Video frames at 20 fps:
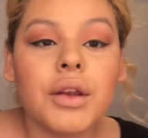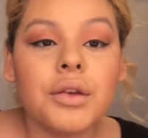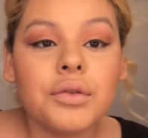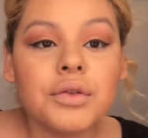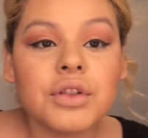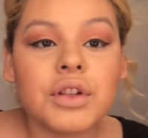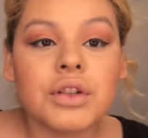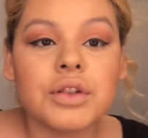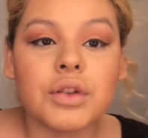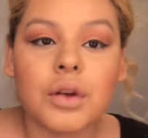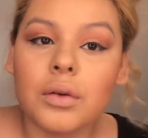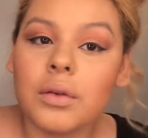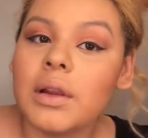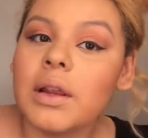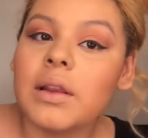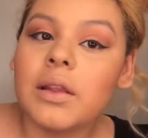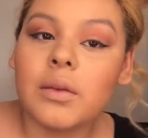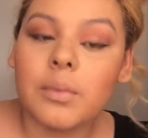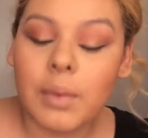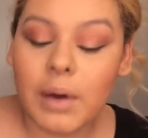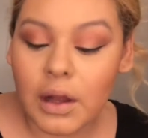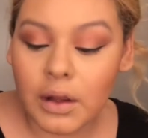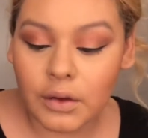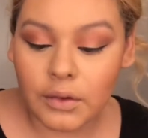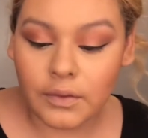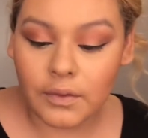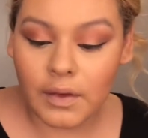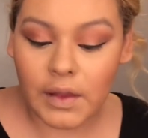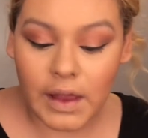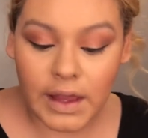usually don't leave the brows
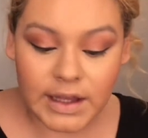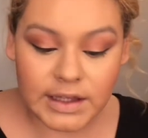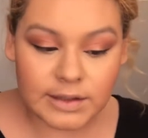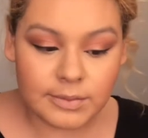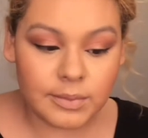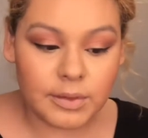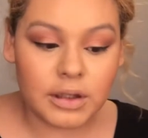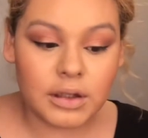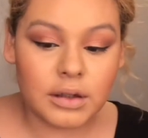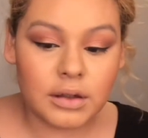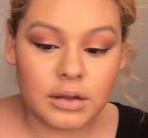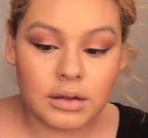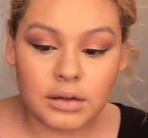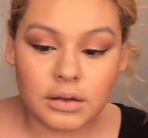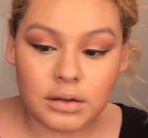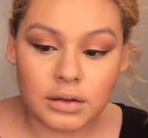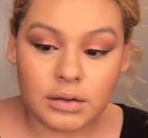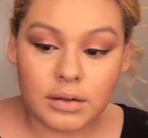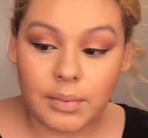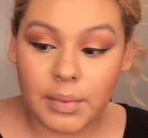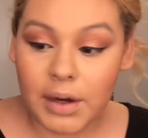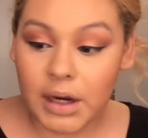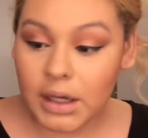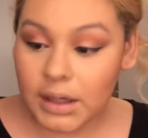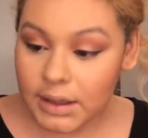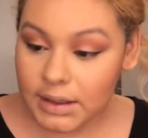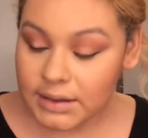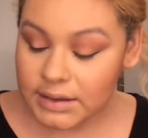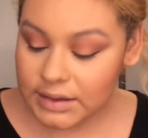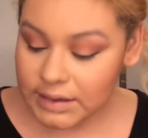for last, but
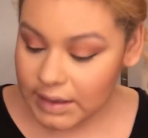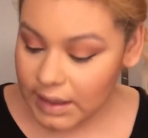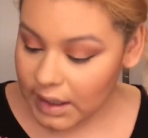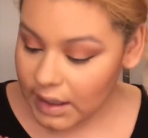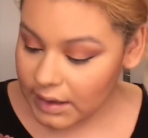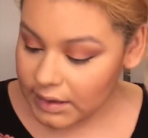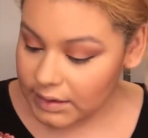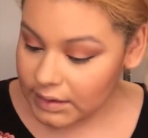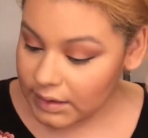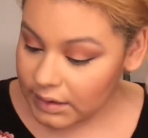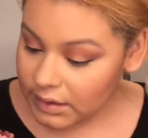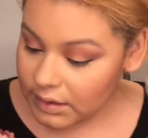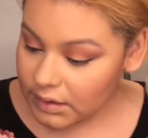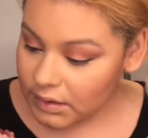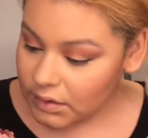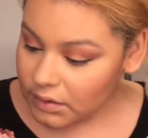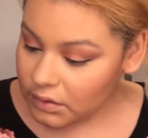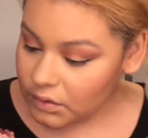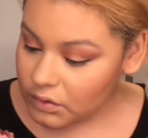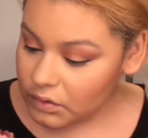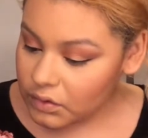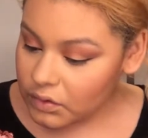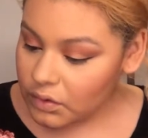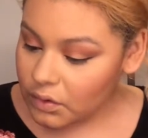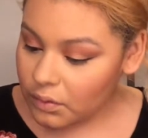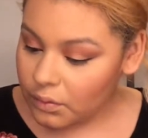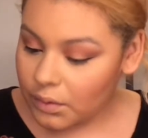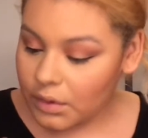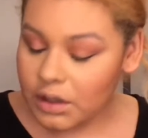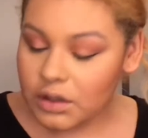apparently today I did.
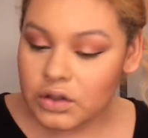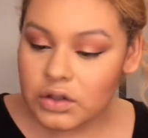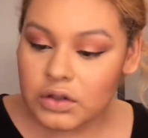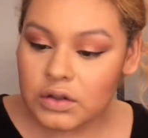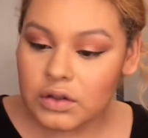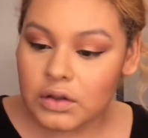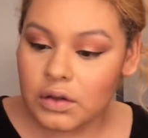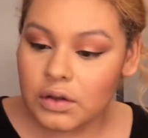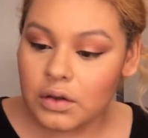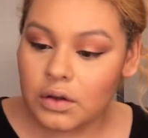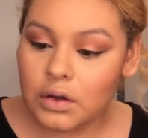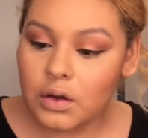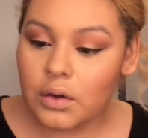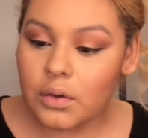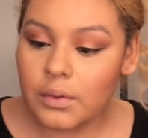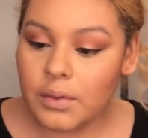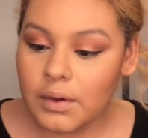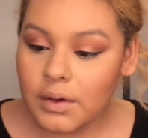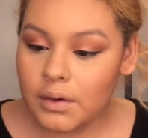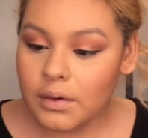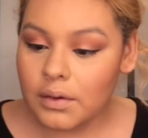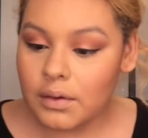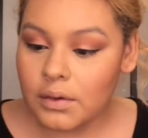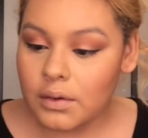So we're just gonna go in